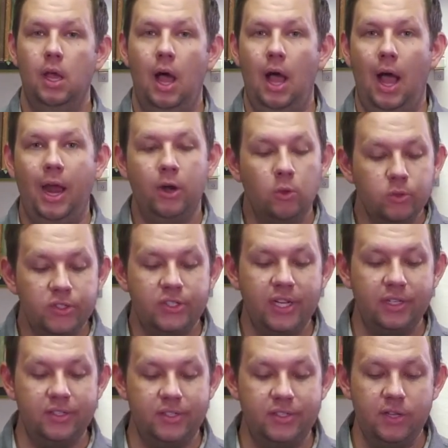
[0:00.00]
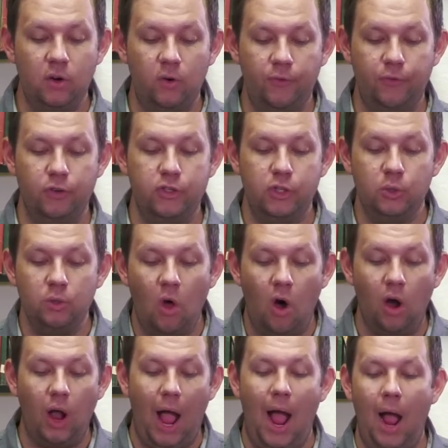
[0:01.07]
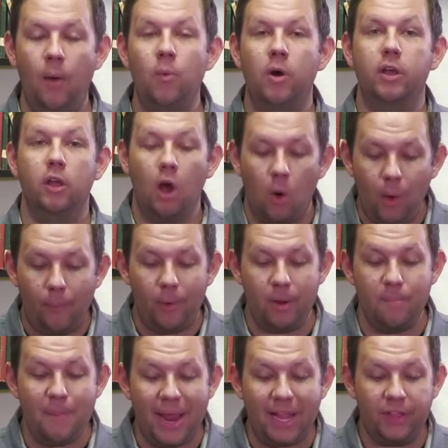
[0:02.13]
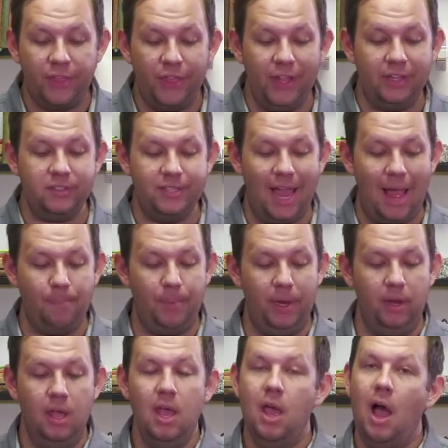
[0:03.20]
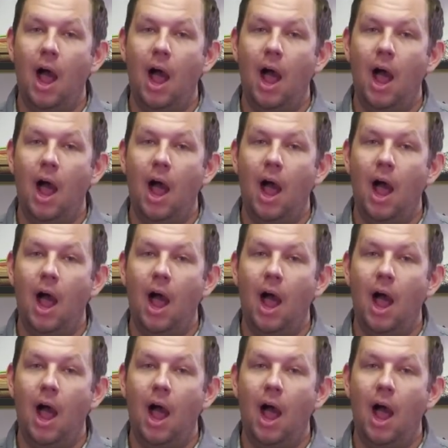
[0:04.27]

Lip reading: I don't sit still for too long. I want to go. I want to make things happen.